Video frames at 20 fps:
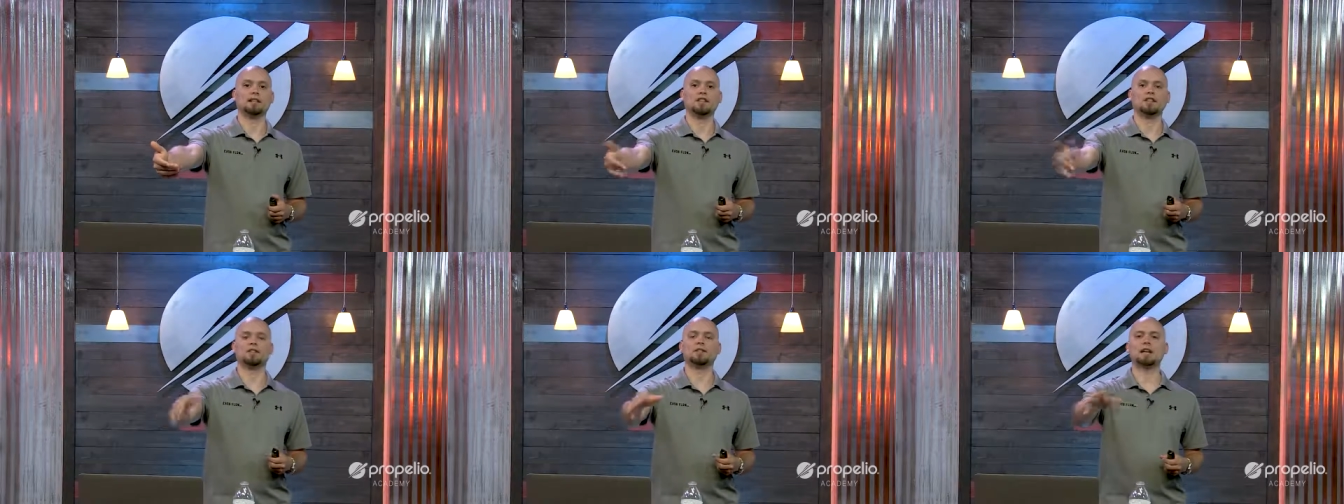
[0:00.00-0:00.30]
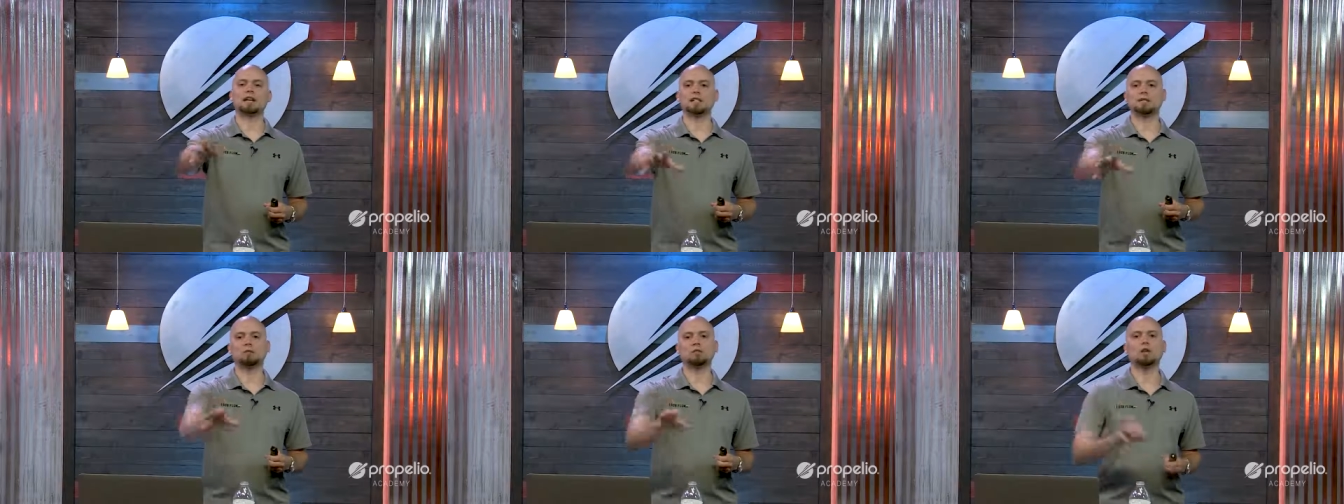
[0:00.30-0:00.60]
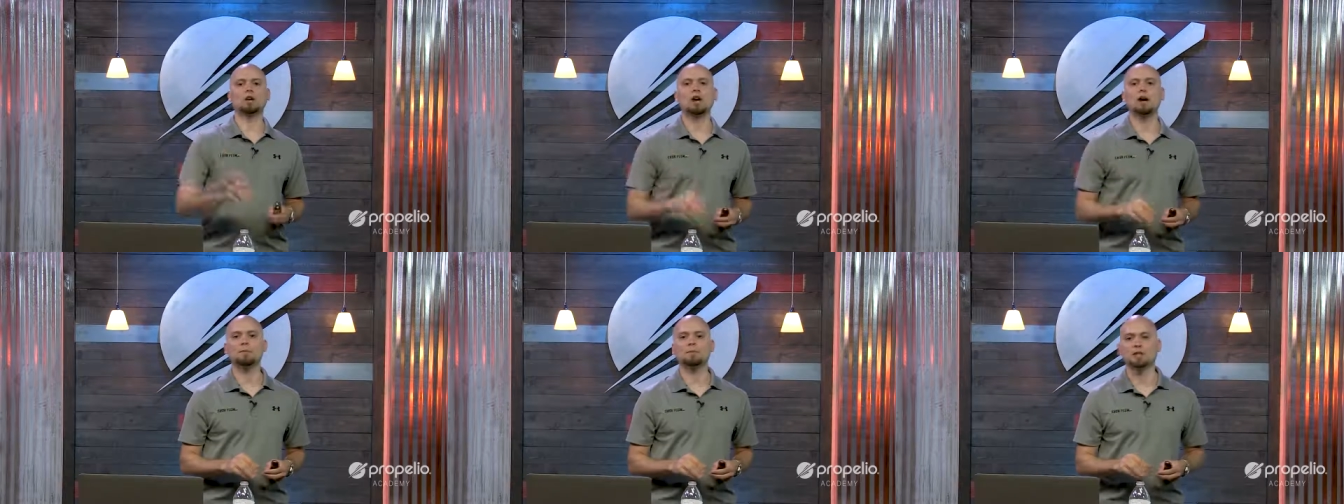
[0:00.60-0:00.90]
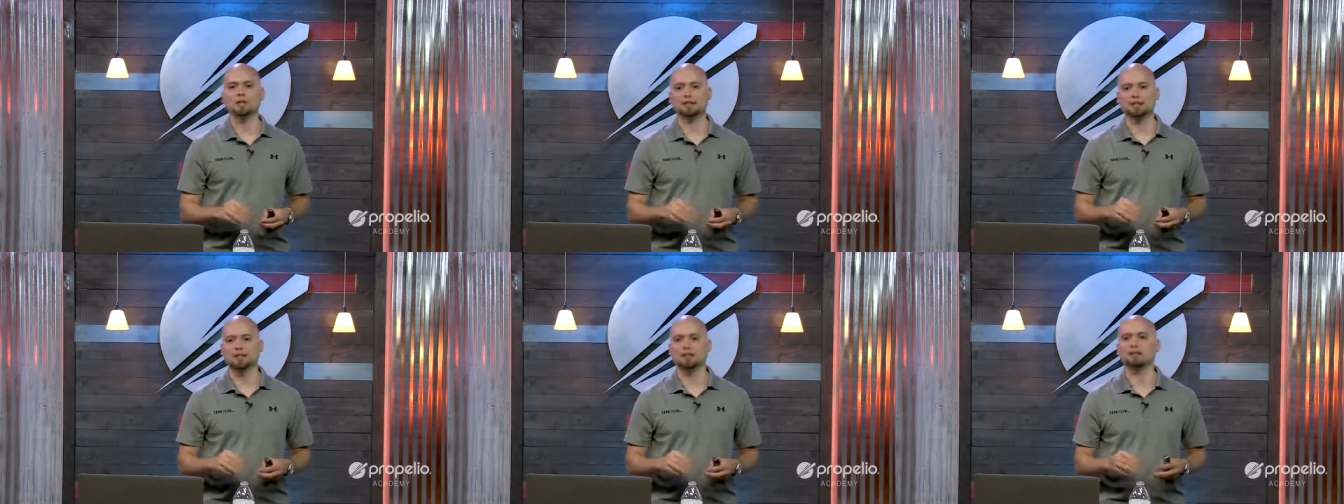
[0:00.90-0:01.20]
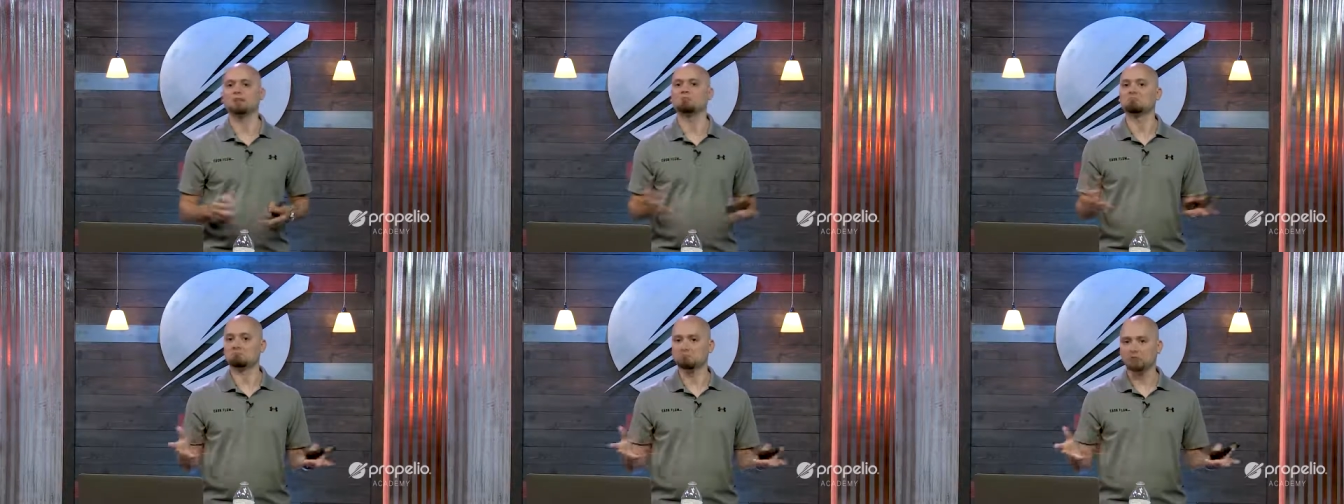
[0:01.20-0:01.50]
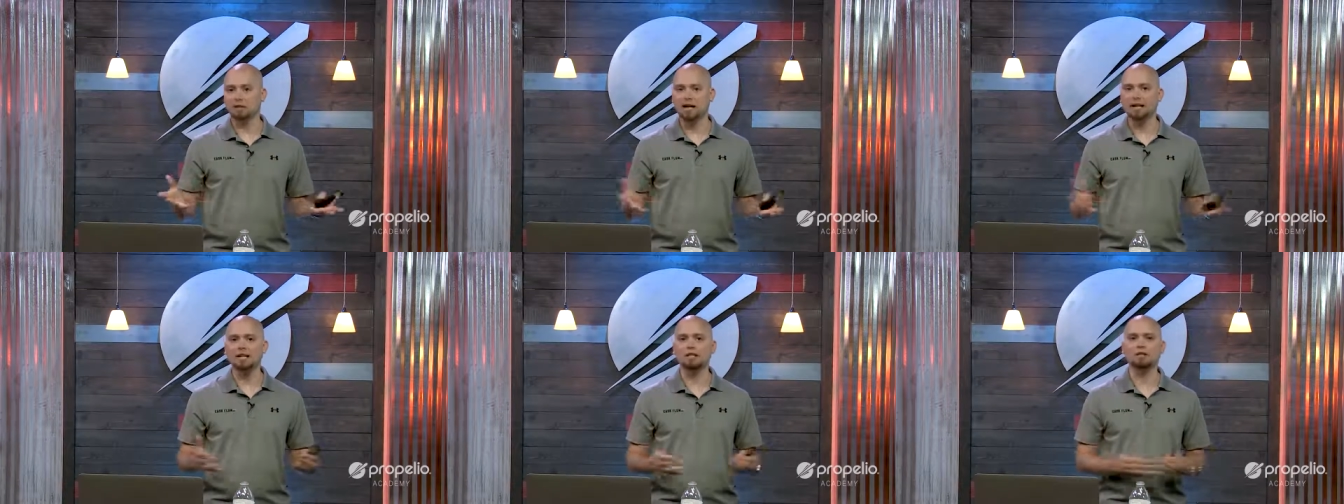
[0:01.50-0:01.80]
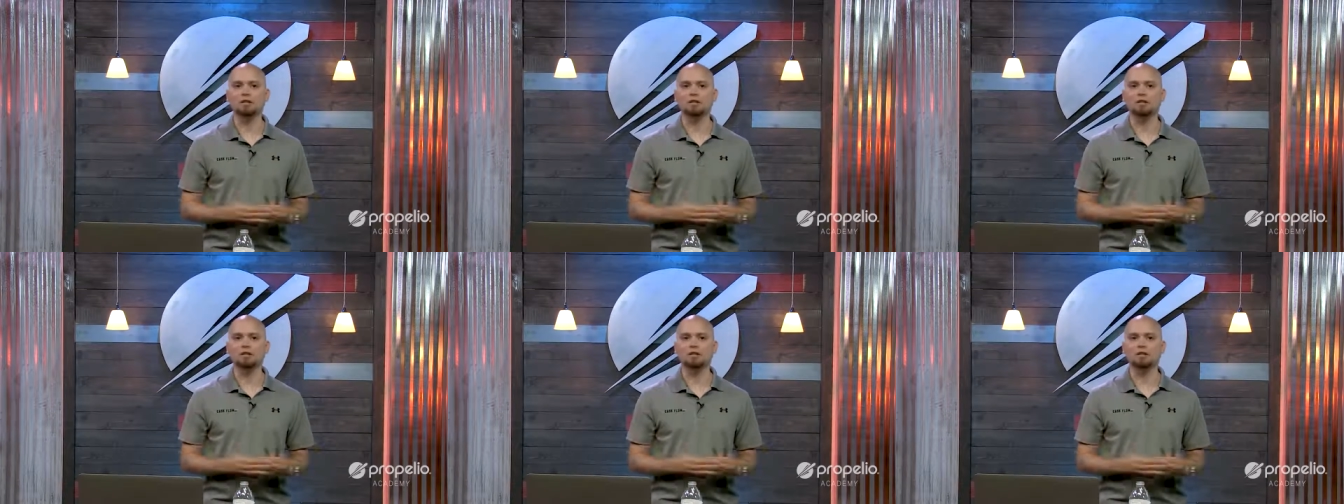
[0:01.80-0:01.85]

you've got some more options here, right?